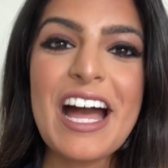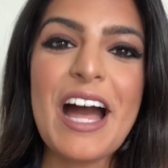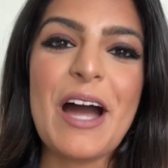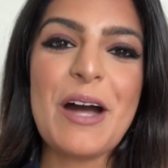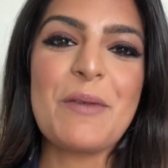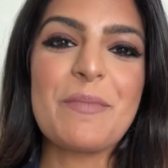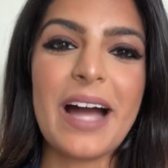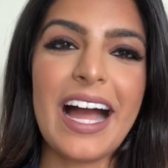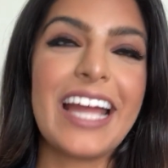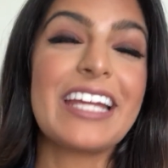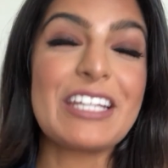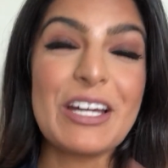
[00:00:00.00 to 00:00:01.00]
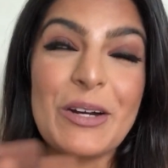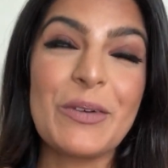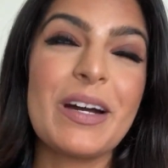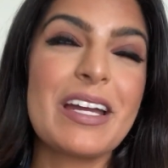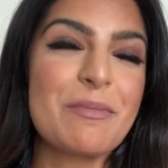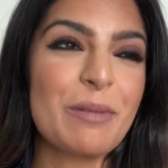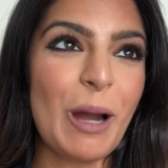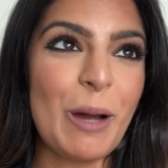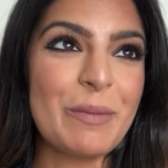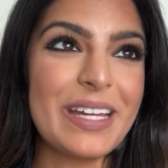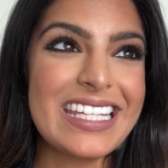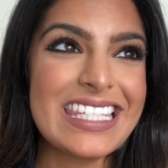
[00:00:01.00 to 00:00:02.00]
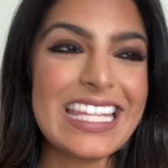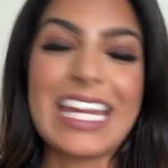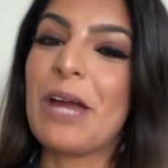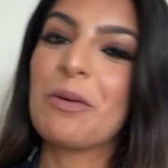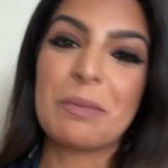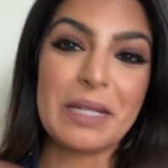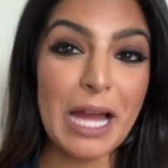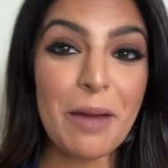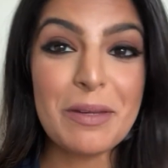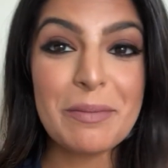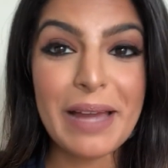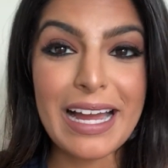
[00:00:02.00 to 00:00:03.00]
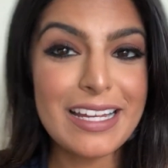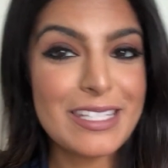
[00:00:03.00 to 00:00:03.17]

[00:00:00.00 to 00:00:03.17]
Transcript: I know I promised that I would be coming back,